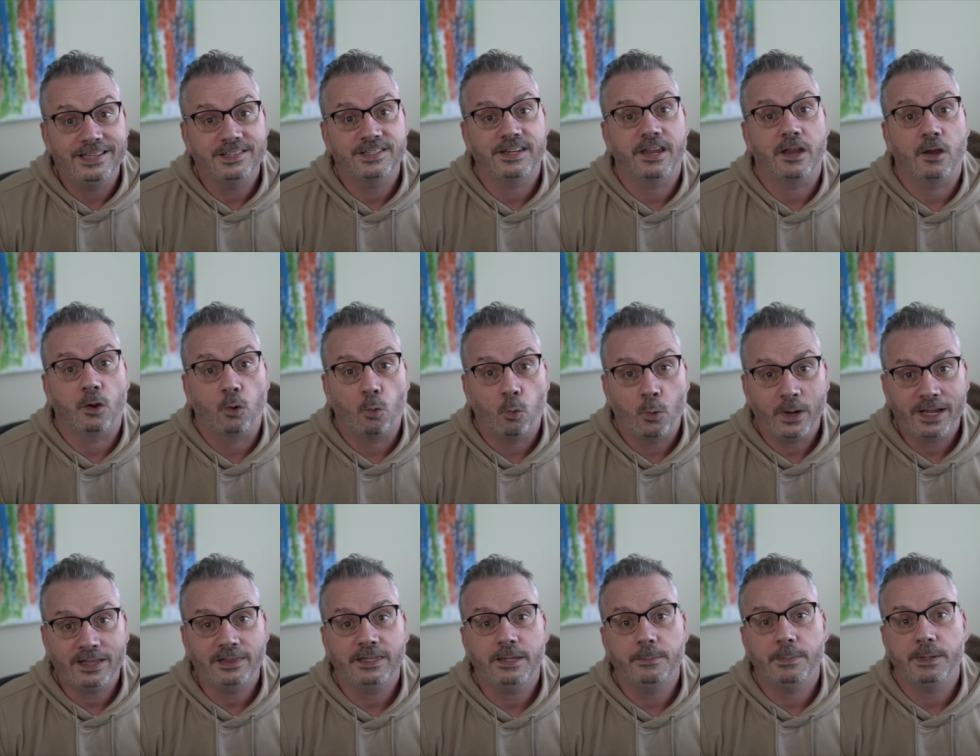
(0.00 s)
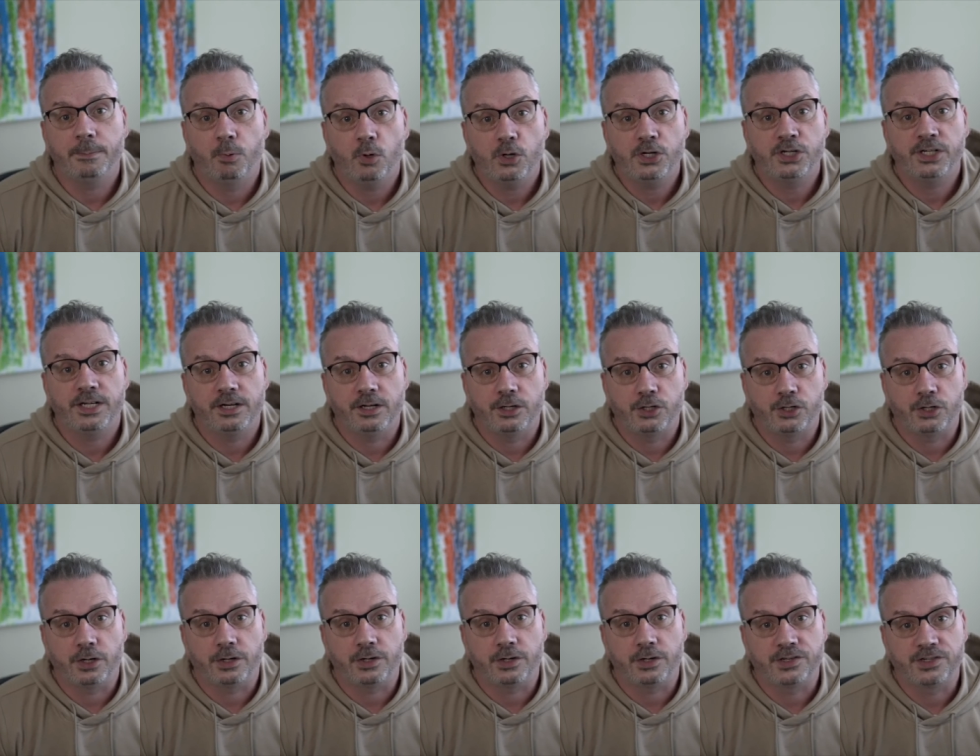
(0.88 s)
can quickly be pushed into
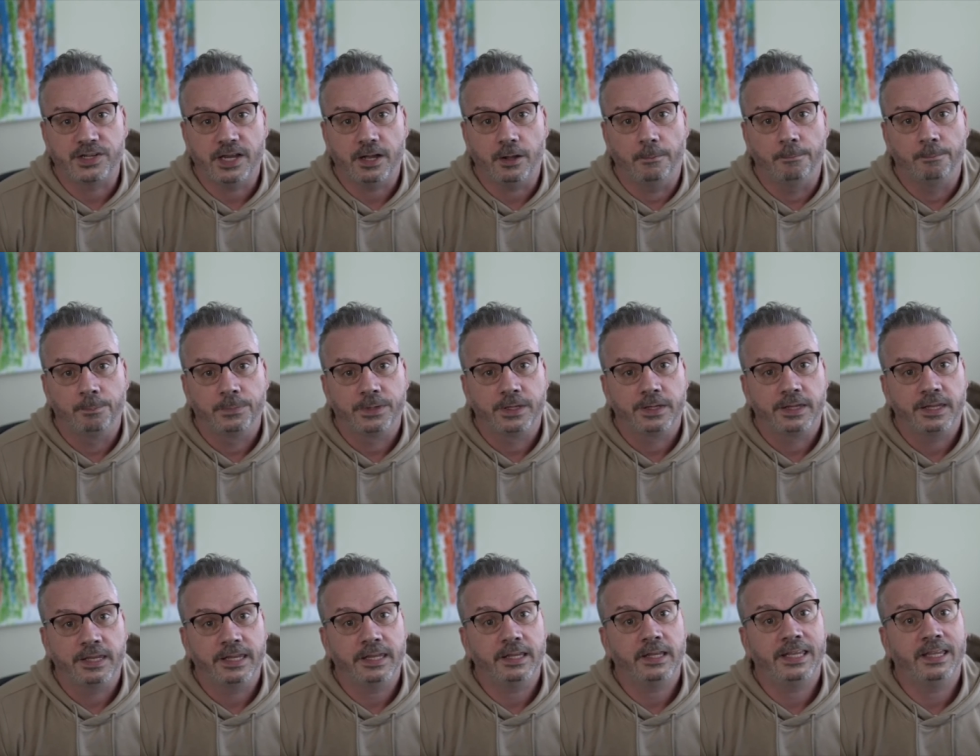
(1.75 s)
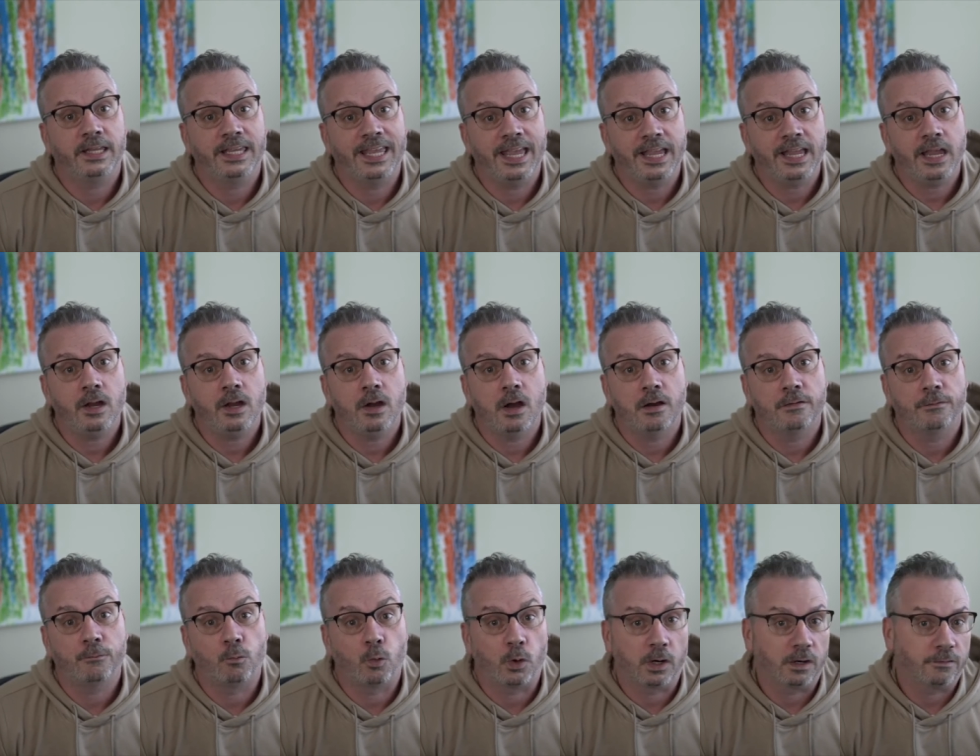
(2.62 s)
SugarCell, kicking off
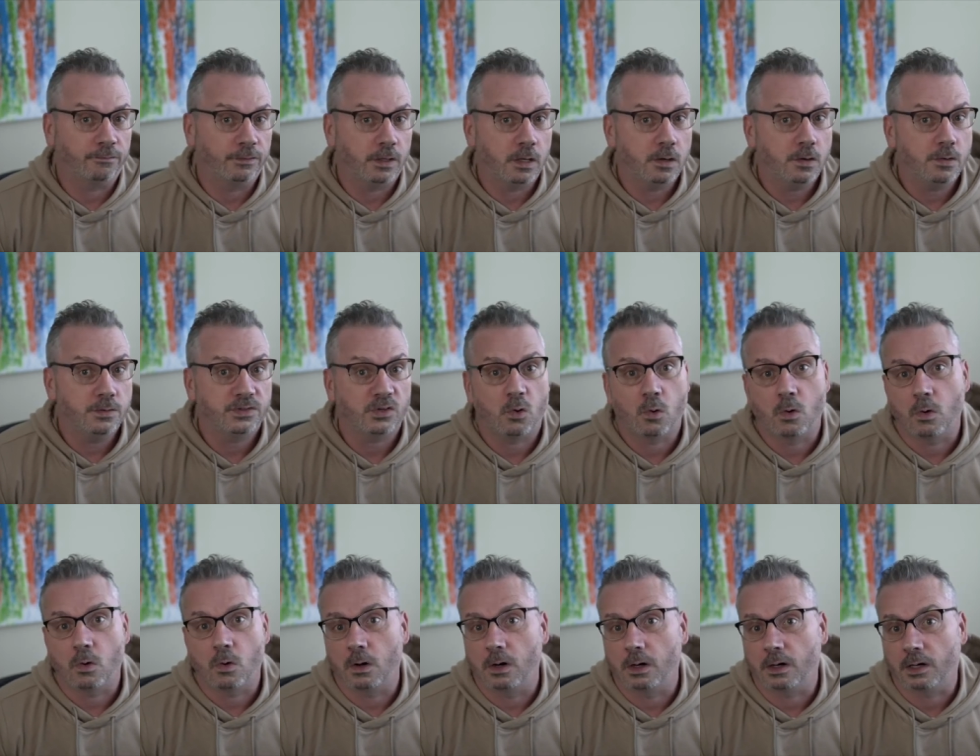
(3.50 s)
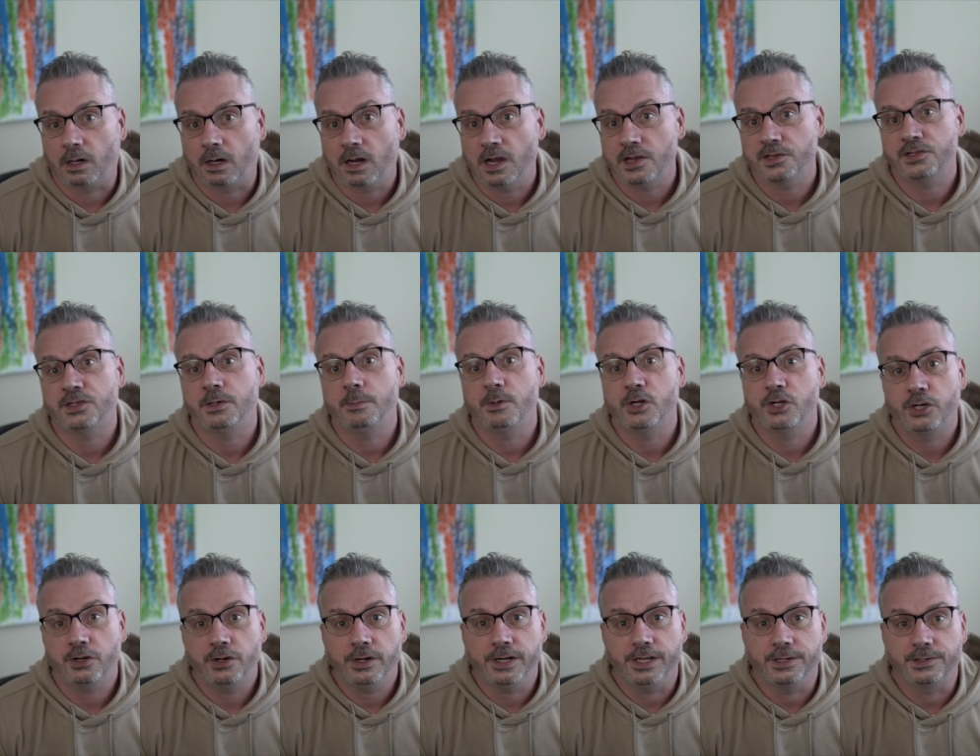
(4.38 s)
workflows or customer
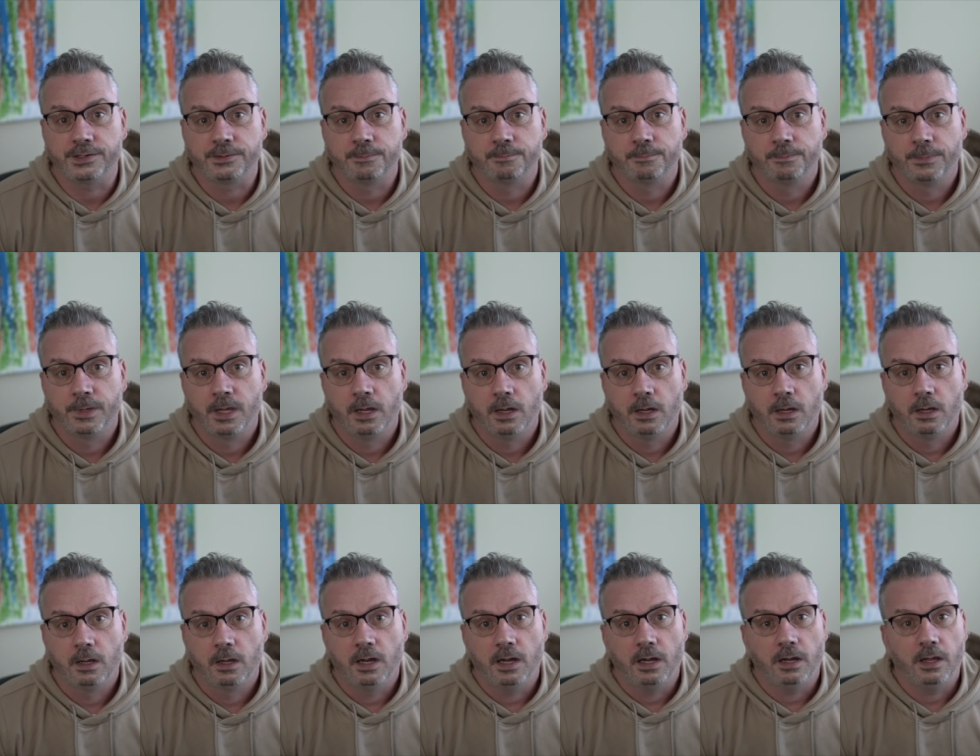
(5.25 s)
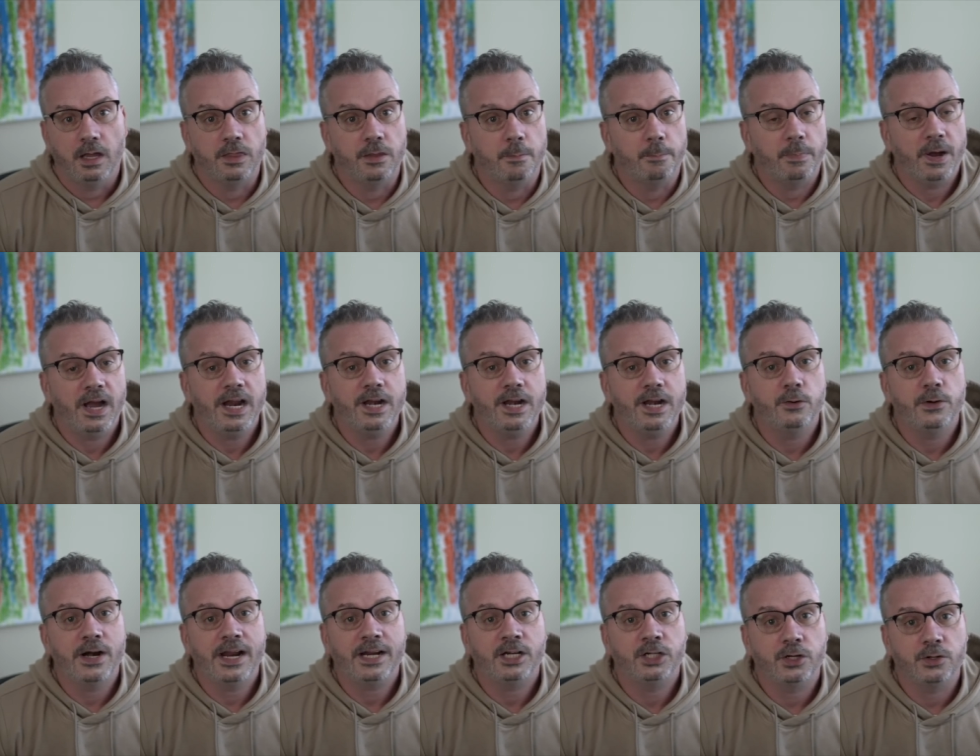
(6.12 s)
journeys. And the
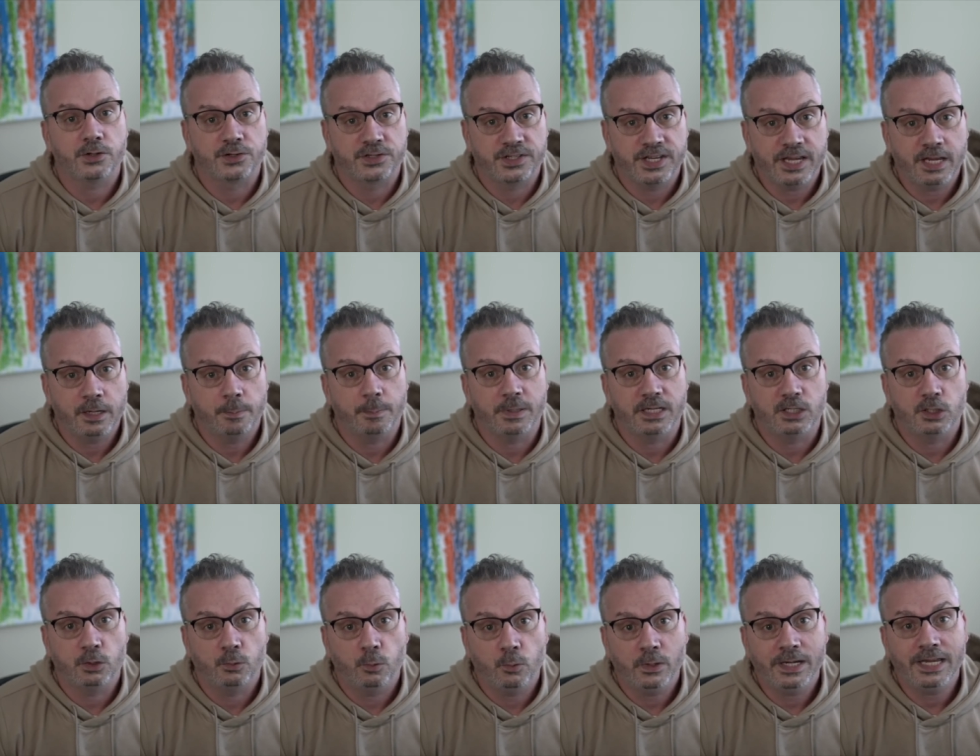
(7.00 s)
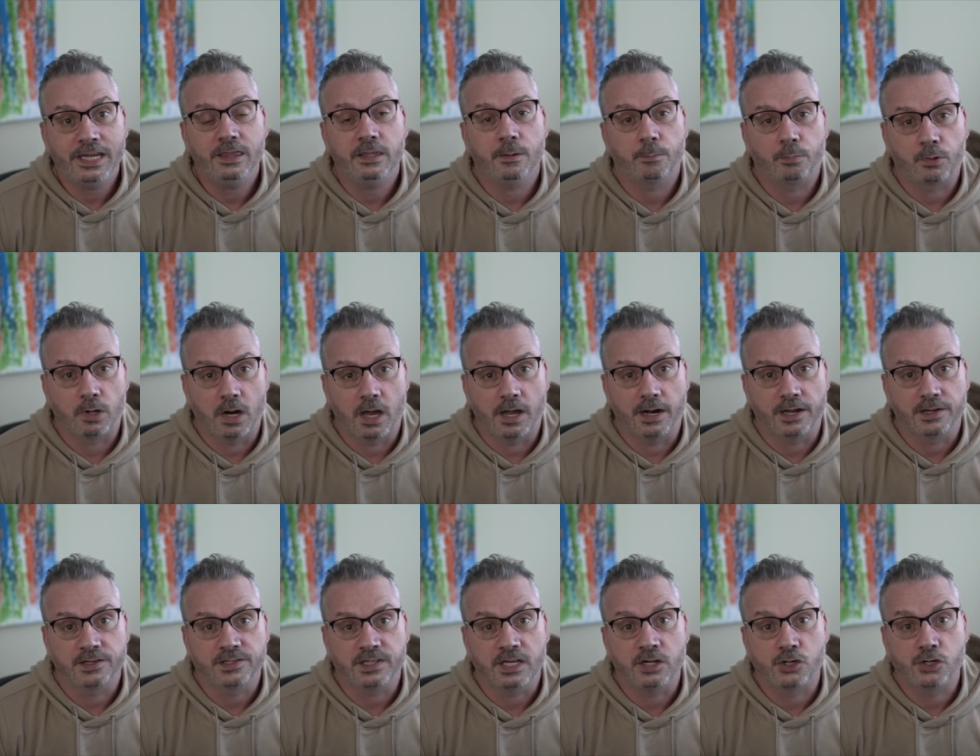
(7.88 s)
bidirectional sync between the
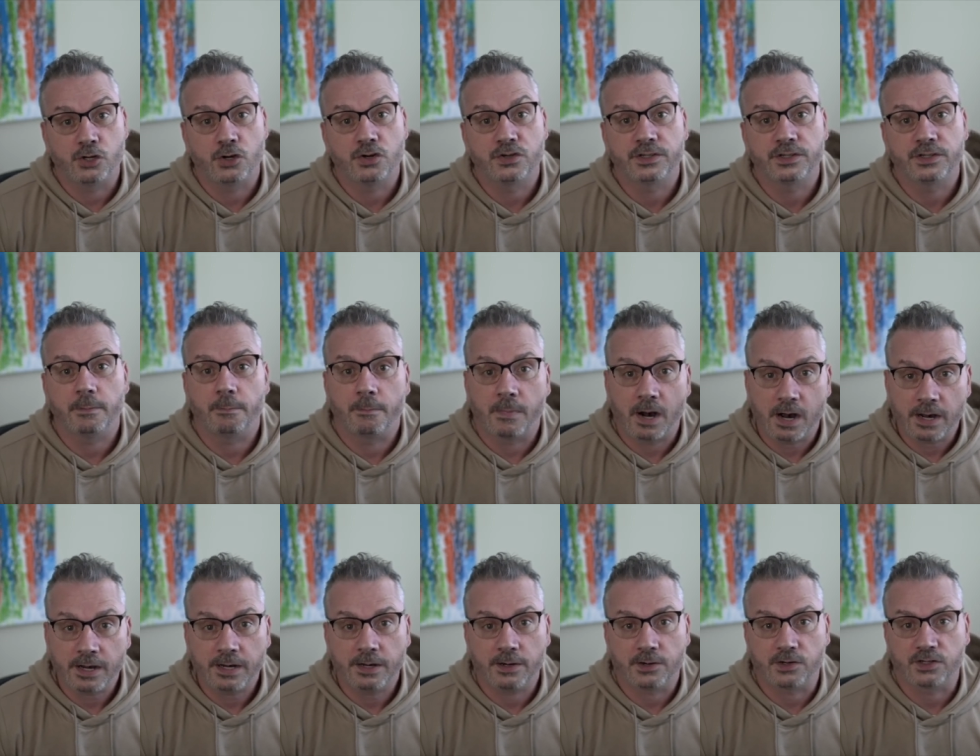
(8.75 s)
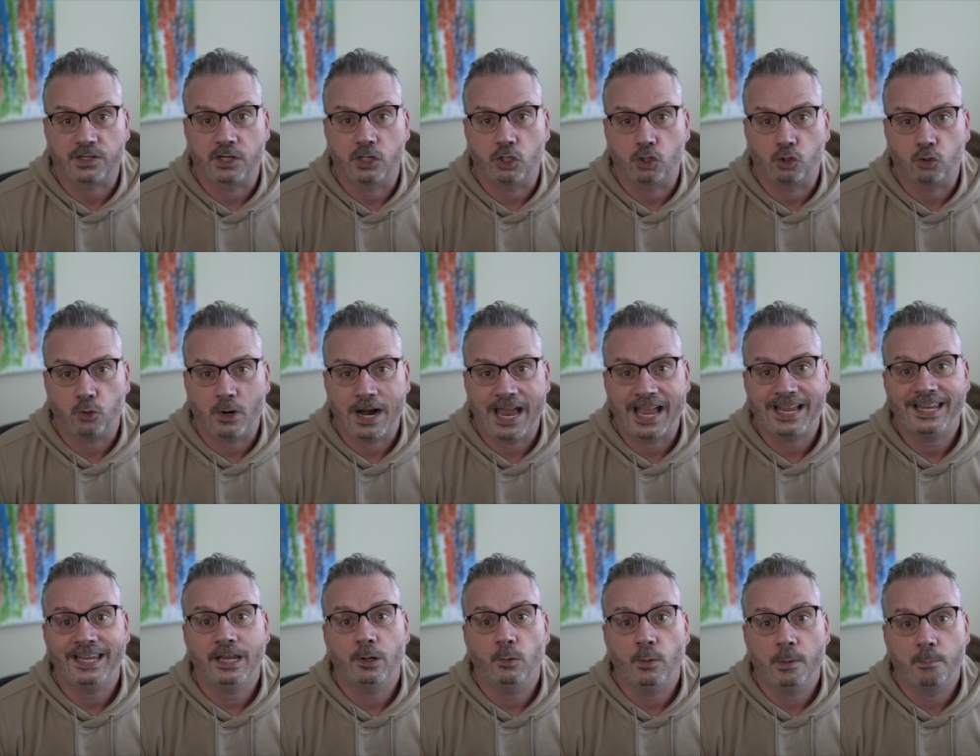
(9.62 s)
products ensures that marketers can track
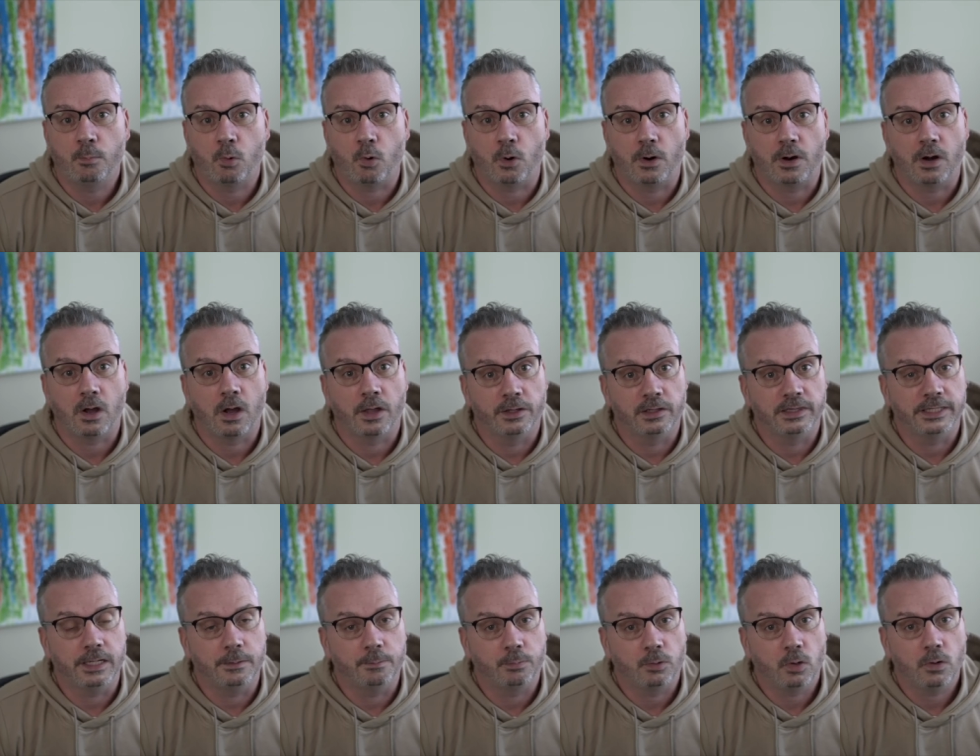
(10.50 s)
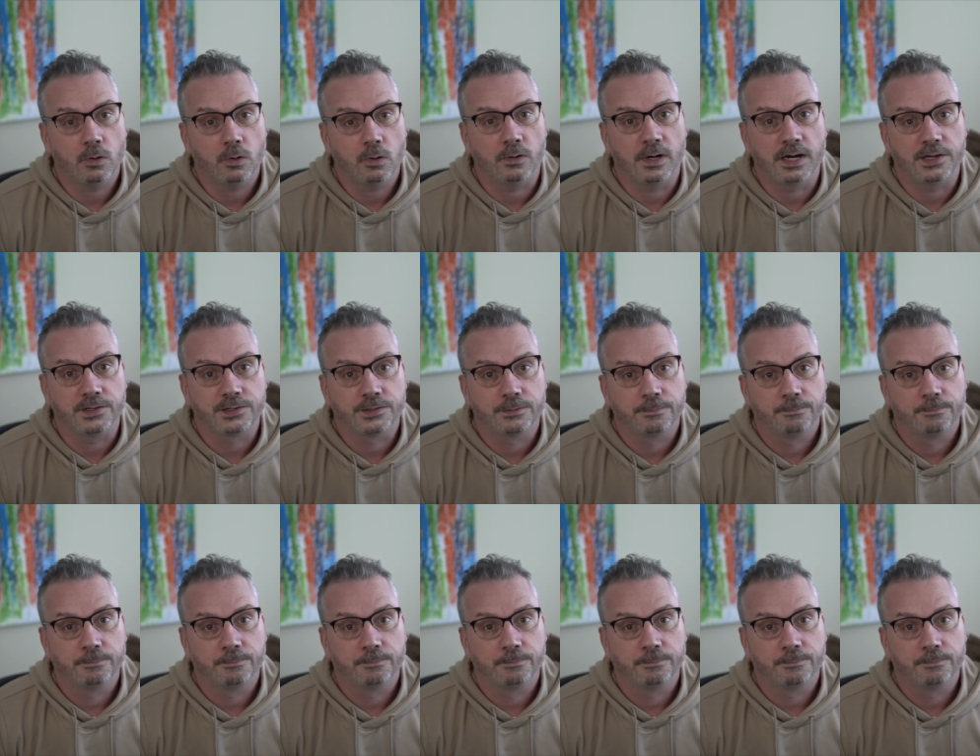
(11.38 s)
and report on the lead progress.